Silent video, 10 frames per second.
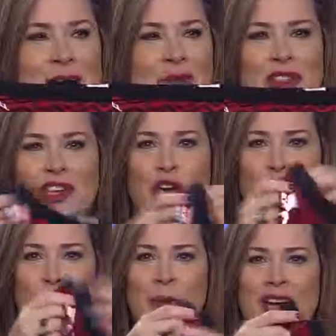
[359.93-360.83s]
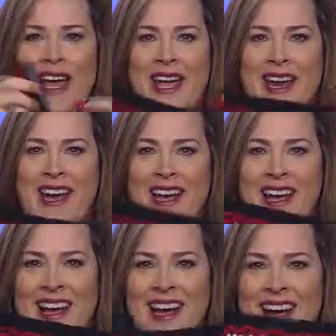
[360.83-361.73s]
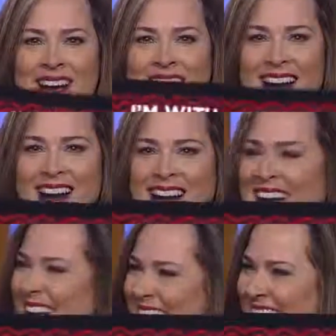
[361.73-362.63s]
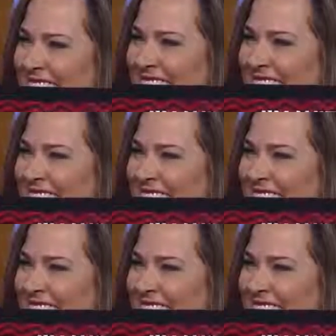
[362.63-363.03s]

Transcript: I'm with Cupid. you raise funds to earn socks